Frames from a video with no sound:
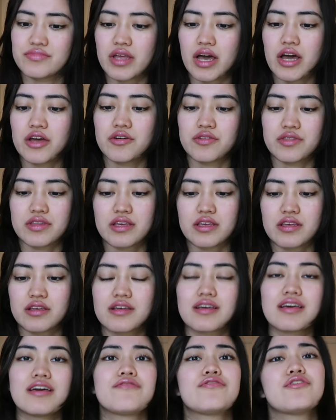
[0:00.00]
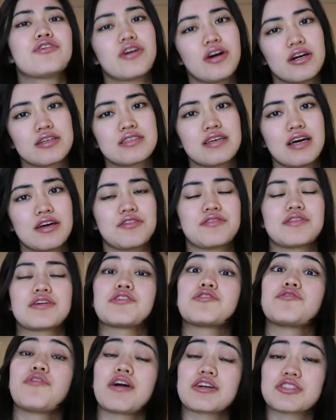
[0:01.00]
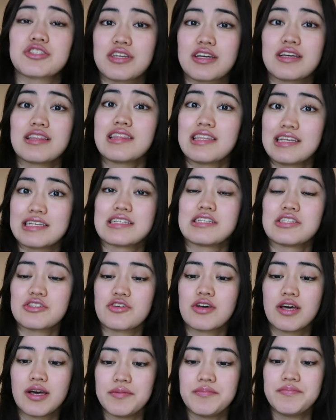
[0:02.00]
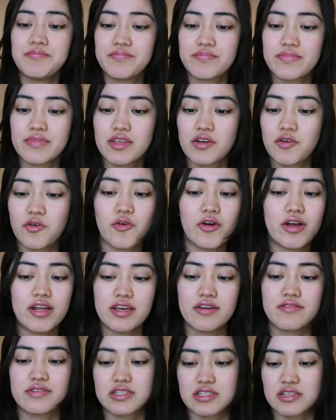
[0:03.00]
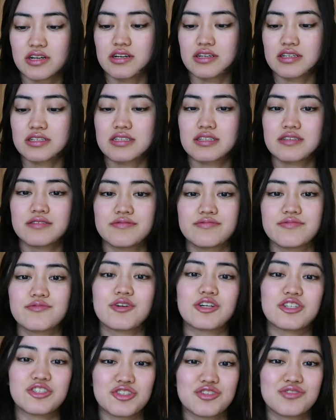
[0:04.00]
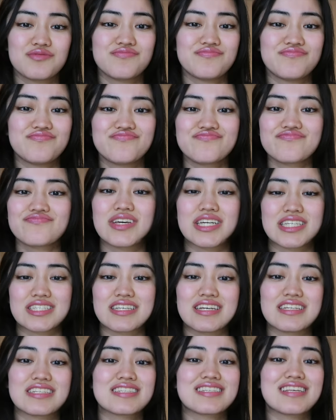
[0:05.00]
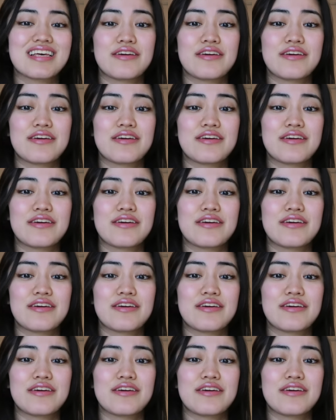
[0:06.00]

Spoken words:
I don't think you've actually listened to him or any of his songs, which makes sense.